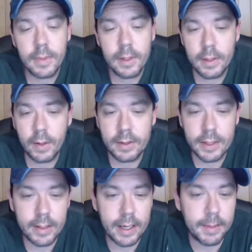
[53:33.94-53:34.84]
So is
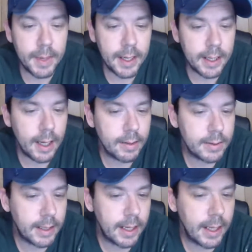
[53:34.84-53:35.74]
there anybody
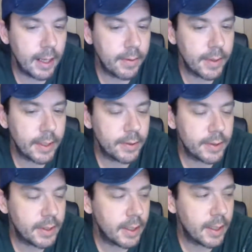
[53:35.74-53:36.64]
else? Any other
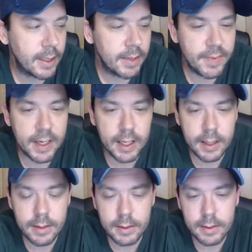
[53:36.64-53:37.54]
interest in the
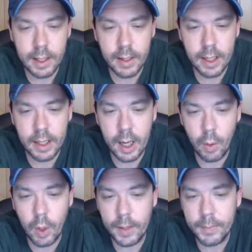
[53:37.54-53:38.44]
DVDs? I already got
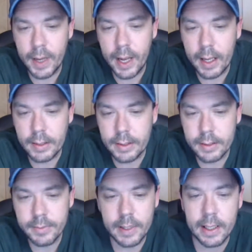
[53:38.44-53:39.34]
one pass.
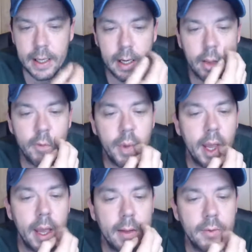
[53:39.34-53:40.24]
If I can get another
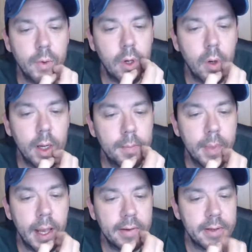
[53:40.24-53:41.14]
pass, we'll go ahead and
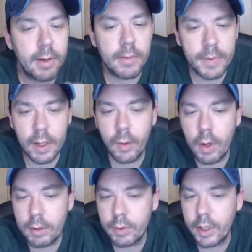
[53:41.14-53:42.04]
pass it off and go
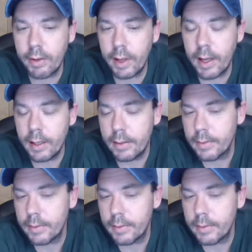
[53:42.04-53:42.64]
on to another lot.